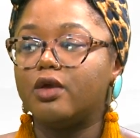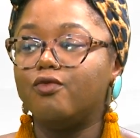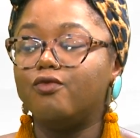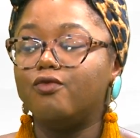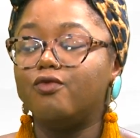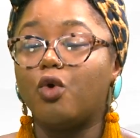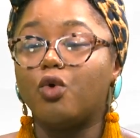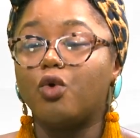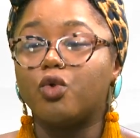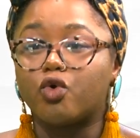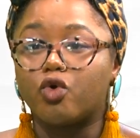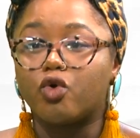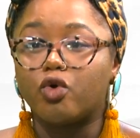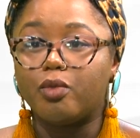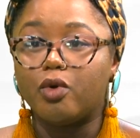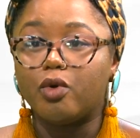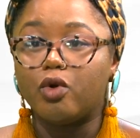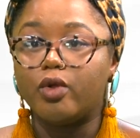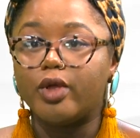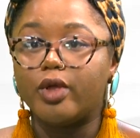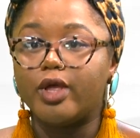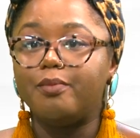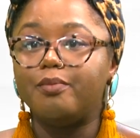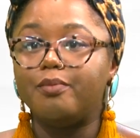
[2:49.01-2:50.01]

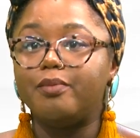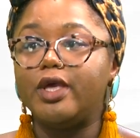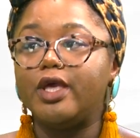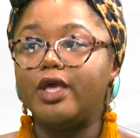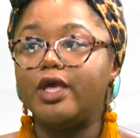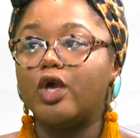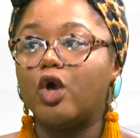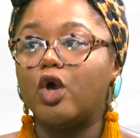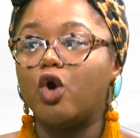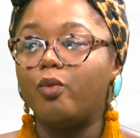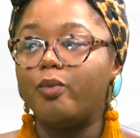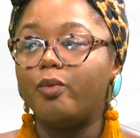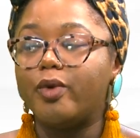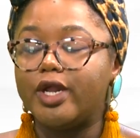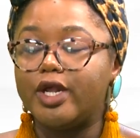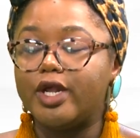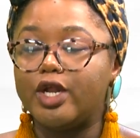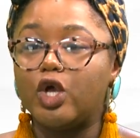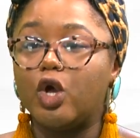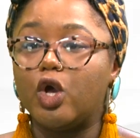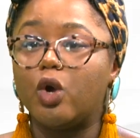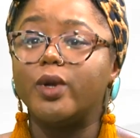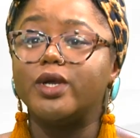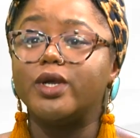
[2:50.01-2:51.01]
vulnerable and being open
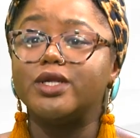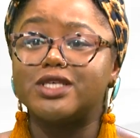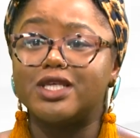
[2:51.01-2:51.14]
and going